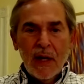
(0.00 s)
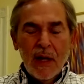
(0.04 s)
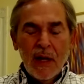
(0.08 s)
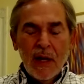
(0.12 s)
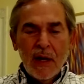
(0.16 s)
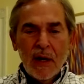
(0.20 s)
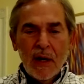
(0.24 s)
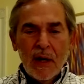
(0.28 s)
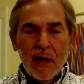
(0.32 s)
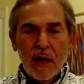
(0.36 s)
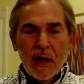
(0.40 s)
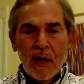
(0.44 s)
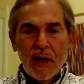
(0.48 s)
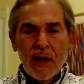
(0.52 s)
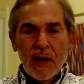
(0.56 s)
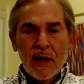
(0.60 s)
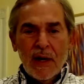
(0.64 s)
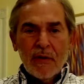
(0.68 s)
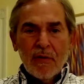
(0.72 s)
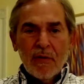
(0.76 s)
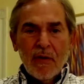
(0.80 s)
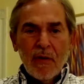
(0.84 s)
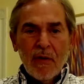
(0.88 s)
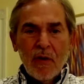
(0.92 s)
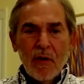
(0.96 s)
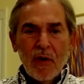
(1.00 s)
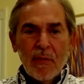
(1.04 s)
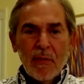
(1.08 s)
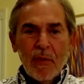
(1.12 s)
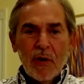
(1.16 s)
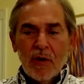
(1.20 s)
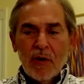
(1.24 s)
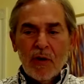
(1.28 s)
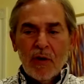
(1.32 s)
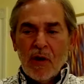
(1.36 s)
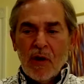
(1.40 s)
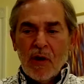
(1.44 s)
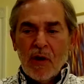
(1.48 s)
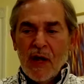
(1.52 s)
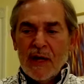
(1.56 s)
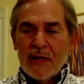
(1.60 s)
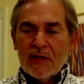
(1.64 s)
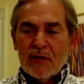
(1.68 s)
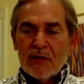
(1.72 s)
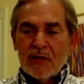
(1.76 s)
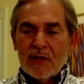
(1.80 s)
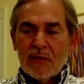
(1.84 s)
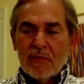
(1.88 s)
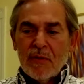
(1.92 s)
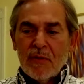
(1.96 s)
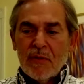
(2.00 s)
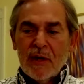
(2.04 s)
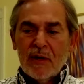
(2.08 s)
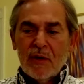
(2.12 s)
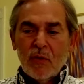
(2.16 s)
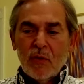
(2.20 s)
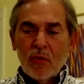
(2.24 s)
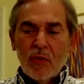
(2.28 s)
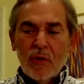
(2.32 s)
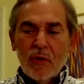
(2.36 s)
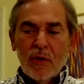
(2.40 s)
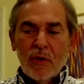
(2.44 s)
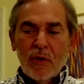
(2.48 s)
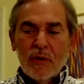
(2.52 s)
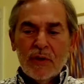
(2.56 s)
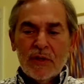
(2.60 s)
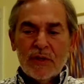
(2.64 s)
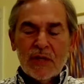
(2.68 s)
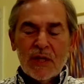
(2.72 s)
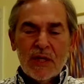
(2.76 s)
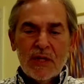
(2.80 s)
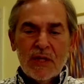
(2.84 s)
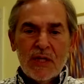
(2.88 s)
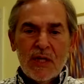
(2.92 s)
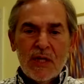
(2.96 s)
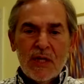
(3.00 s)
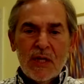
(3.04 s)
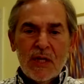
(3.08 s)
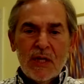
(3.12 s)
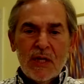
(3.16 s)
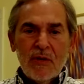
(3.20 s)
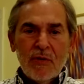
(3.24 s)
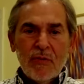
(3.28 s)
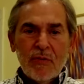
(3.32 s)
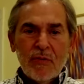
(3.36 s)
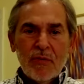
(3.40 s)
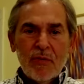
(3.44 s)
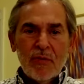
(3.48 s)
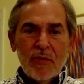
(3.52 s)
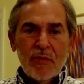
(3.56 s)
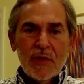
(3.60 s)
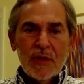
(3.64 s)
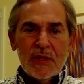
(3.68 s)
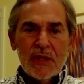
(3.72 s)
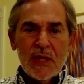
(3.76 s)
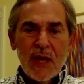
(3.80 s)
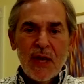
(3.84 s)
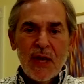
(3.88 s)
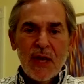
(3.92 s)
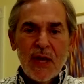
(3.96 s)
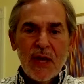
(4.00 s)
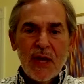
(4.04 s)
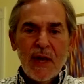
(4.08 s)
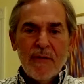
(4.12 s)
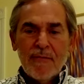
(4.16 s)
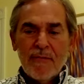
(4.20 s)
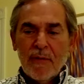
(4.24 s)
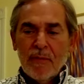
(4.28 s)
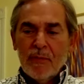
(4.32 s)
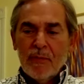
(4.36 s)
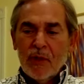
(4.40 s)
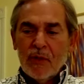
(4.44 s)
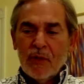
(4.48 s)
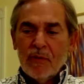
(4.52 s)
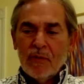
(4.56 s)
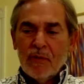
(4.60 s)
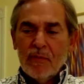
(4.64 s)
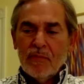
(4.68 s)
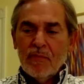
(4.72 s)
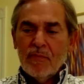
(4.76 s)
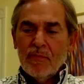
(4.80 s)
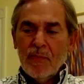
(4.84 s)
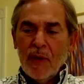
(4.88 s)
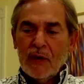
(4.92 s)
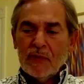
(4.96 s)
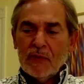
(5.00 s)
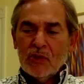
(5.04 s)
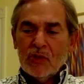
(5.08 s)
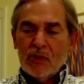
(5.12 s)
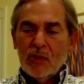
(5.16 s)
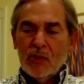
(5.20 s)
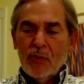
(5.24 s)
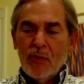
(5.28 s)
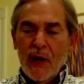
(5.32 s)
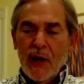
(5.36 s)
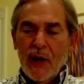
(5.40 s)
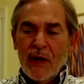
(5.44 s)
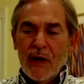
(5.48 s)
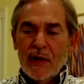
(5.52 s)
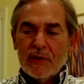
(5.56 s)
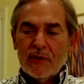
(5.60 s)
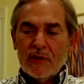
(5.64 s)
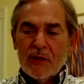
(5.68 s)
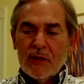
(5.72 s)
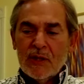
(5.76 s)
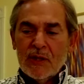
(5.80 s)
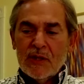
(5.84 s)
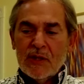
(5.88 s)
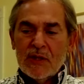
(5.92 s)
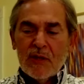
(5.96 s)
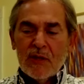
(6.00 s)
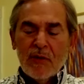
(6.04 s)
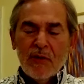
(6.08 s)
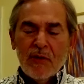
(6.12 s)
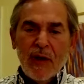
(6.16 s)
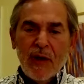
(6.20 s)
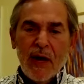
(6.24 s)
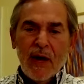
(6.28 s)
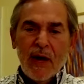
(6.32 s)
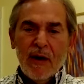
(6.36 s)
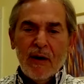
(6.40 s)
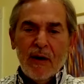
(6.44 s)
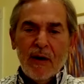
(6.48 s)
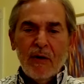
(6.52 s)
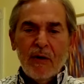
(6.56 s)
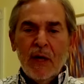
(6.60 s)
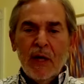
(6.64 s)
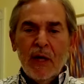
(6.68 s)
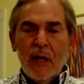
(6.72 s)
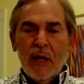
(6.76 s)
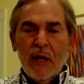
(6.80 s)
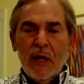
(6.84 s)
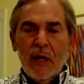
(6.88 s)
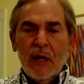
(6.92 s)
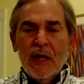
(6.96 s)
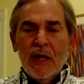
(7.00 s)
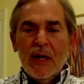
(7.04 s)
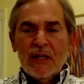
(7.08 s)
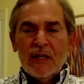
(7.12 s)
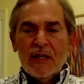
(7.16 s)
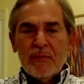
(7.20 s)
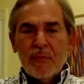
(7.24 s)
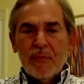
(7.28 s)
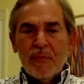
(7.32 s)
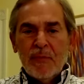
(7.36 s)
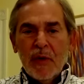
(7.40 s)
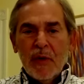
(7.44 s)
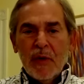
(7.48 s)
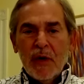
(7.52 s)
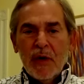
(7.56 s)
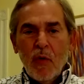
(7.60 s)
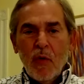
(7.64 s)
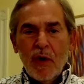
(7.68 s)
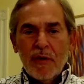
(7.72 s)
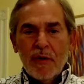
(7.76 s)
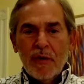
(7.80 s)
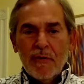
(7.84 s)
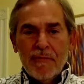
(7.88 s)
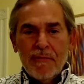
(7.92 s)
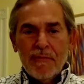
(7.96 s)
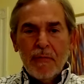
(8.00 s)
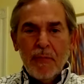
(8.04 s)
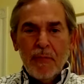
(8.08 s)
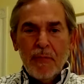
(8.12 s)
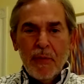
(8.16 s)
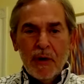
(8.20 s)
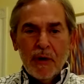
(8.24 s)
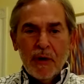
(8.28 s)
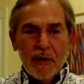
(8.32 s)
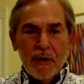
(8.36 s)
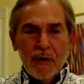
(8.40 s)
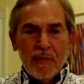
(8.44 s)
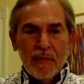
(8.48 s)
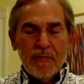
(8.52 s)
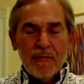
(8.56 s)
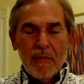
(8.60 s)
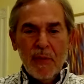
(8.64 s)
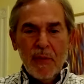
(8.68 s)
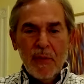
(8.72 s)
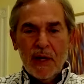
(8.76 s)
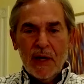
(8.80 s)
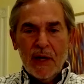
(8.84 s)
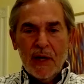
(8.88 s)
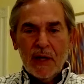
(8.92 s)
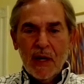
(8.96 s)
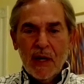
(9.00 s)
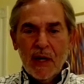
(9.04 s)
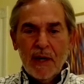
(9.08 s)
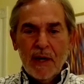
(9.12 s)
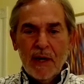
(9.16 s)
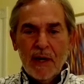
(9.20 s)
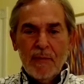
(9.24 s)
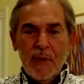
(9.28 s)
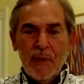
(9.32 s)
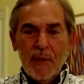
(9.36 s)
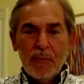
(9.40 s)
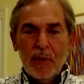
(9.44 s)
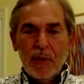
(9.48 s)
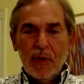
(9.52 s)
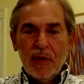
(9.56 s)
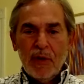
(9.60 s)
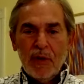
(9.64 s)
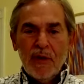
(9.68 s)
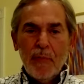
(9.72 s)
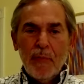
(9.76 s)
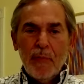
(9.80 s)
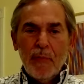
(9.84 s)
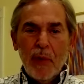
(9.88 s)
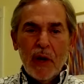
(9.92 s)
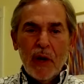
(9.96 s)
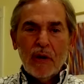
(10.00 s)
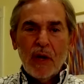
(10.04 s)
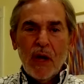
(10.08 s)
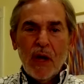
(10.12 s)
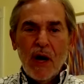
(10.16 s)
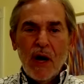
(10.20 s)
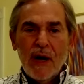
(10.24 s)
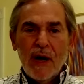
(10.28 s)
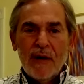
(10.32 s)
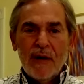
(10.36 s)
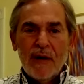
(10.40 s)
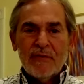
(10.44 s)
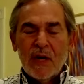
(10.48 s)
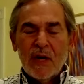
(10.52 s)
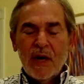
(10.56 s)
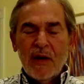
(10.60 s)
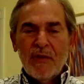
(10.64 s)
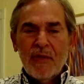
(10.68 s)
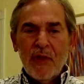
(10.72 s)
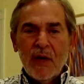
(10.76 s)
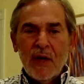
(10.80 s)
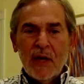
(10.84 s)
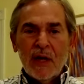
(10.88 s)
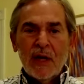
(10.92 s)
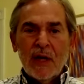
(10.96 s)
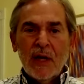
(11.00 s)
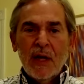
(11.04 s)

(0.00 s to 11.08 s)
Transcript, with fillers: and growing middle classes around the world that's continued through this day from about 2000 until now. It's been a wonderful period for mankind. People live better lives, and I think